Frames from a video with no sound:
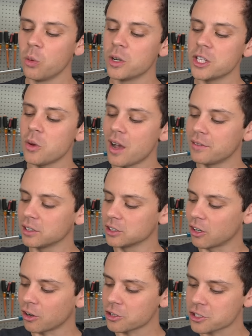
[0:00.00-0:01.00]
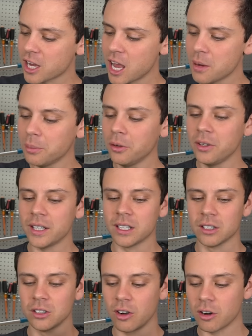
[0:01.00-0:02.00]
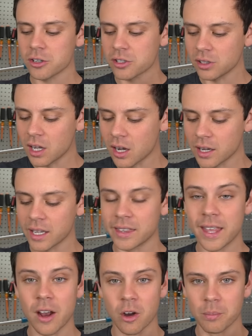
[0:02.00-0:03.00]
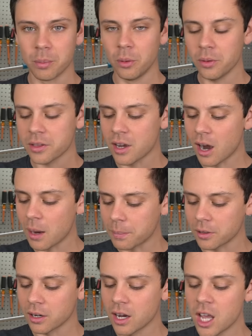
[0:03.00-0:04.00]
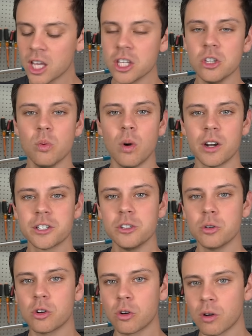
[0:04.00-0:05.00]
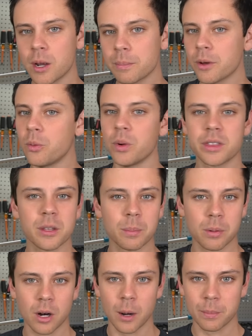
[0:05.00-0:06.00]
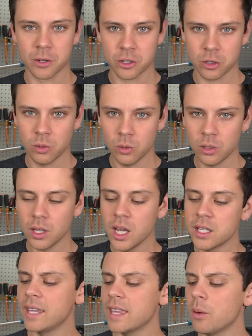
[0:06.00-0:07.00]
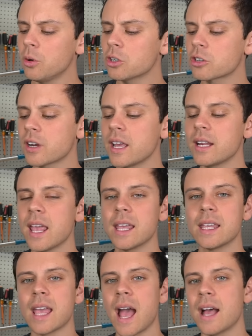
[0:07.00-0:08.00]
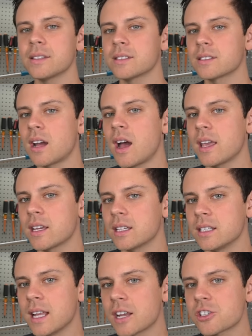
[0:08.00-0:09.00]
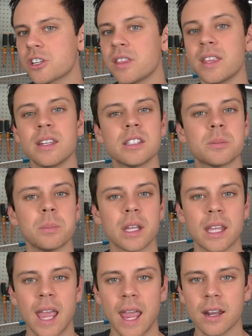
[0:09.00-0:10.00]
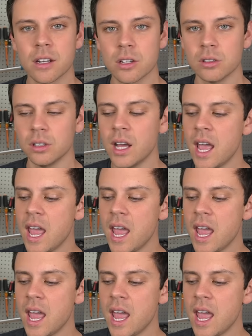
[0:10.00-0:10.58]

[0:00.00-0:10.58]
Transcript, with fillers: When you have a large cable and a large lug and they are both copper, you want to crimp with the proper tool, and that will create a gas tight connection that is mechanical,